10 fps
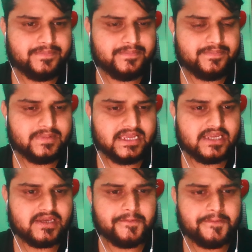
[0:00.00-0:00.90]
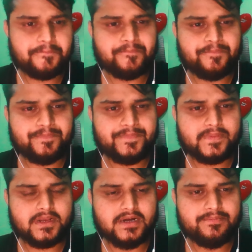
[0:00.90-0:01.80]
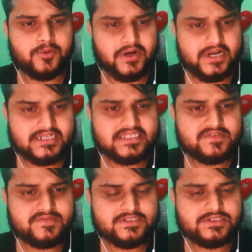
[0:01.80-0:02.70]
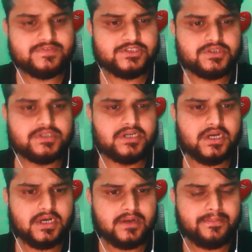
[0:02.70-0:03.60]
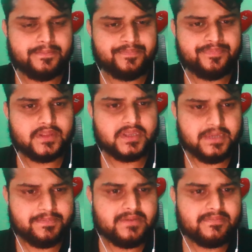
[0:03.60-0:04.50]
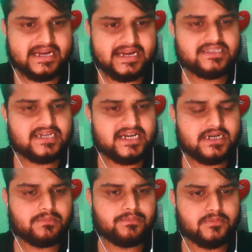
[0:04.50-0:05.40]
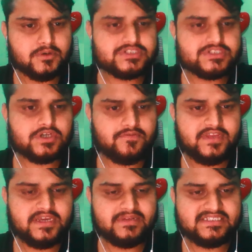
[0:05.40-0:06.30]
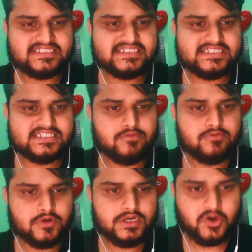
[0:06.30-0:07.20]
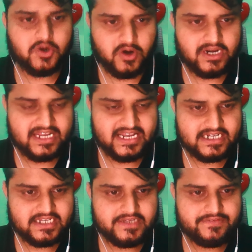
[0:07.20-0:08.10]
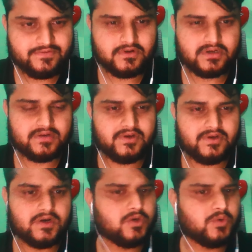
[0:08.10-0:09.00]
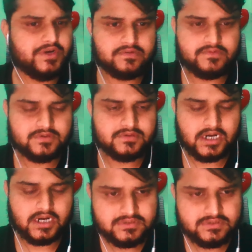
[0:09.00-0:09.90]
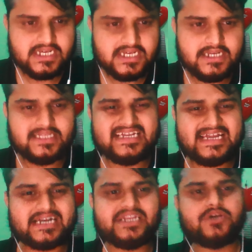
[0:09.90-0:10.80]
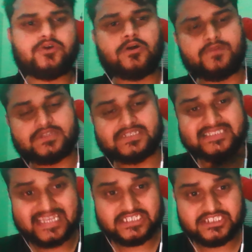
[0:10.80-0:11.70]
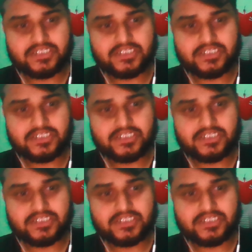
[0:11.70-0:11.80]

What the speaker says: like important thing which we should keep in mind that most of the MNCs they won't call directly for 1 or 2 interview rounds. They directly call for the selection.